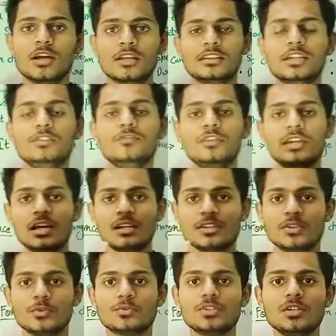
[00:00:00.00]
Then we are
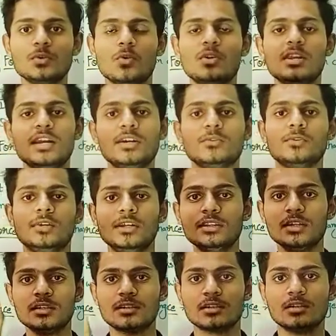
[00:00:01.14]
using only and only the
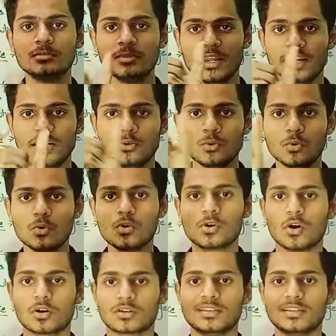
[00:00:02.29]
term 8 o'clock.